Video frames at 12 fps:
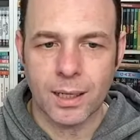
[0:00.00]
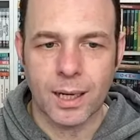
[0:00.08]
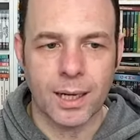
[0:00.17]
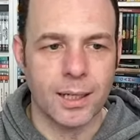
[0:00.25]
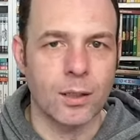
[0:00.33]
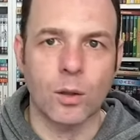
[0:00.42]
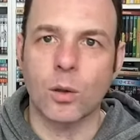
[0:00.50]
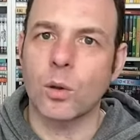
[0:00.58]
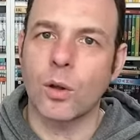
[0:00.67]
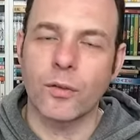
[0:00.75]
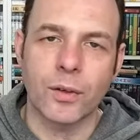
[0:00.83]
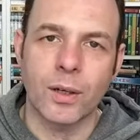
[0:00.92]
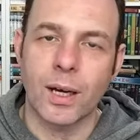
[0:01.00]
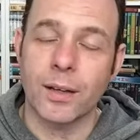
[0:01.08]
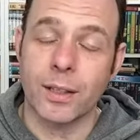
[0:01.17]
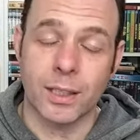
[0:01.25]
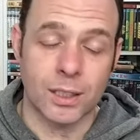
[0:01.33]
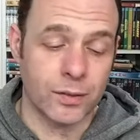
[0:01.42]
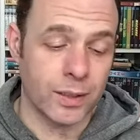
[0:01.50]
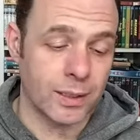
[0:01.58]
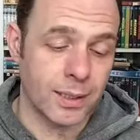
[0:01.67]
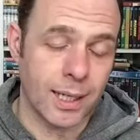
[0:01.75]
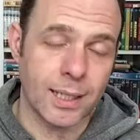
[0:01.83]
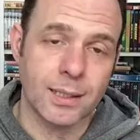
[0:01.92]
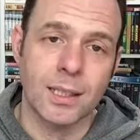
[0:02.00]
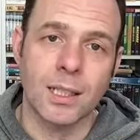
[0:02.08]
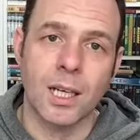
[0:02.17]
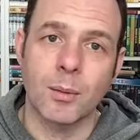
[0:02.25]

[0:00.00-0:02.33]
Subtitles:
I love it. I think it's fantastic.